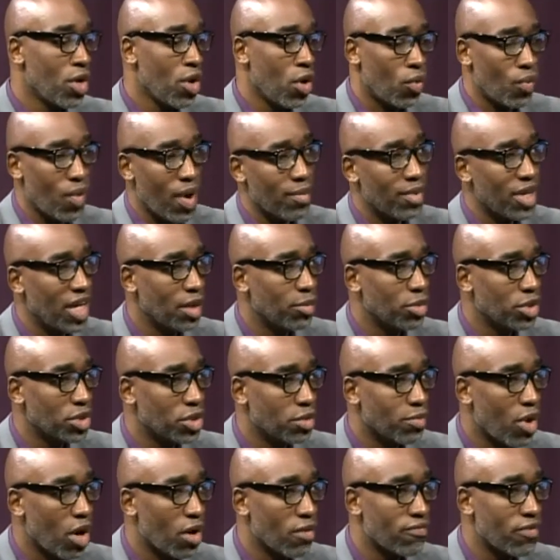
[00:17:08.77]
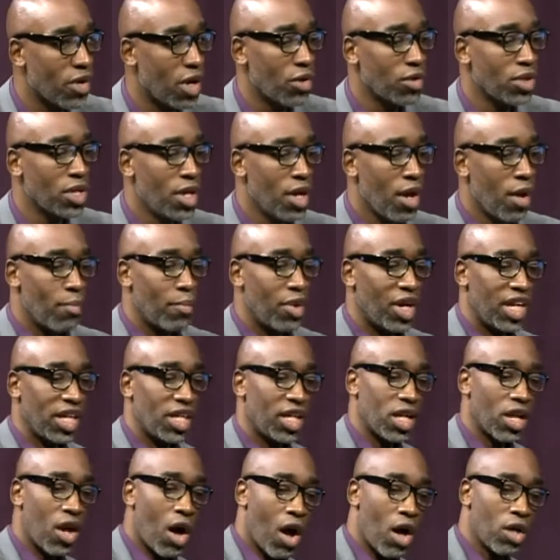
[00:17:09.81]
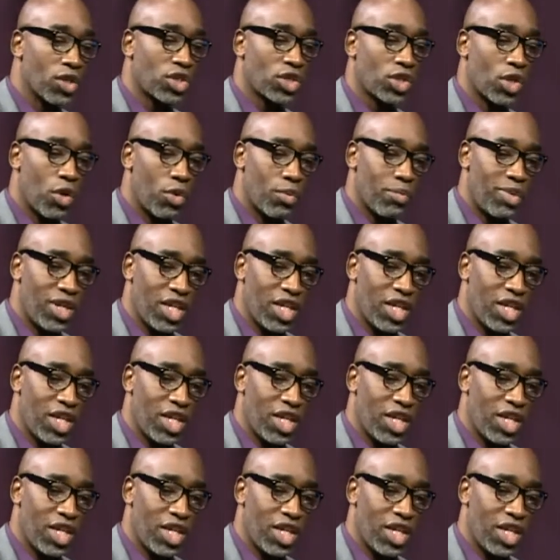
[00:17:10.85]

web-enabled smartphone, but it can also be.